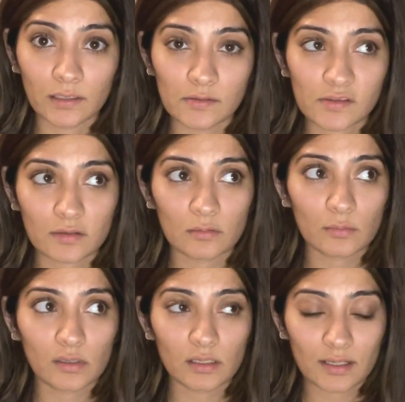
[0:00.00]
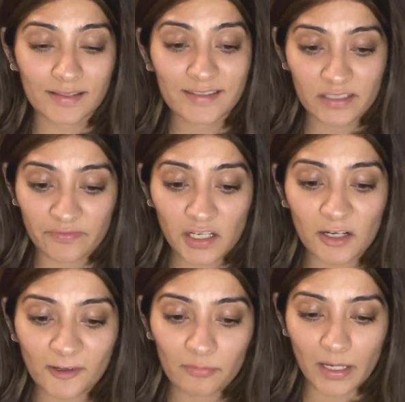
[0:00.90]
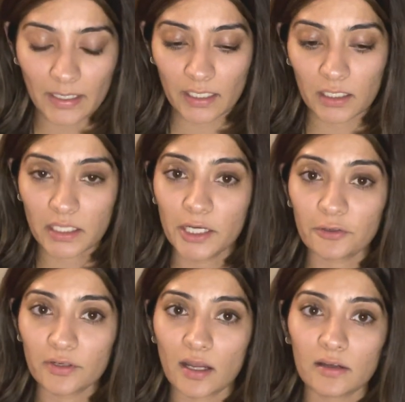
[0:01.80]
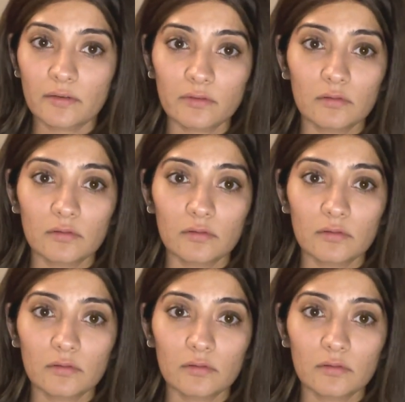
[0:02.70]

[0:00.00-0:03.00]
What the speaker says: So it's difficult to maintain a keto diet